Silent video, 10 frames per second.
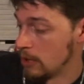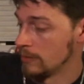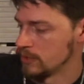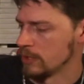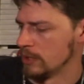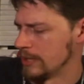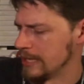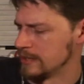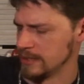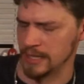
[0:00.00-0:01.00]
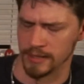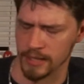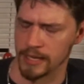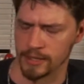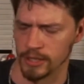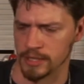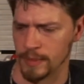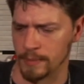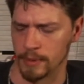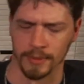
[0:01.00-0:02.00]
Oh, I'm sorry, no, he has actually his
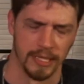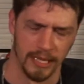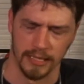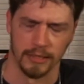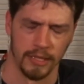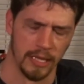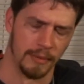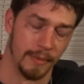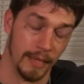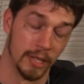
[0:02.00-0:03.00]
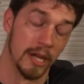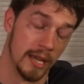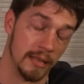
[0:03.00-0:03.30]
main purpose is not to kill the enemy mage.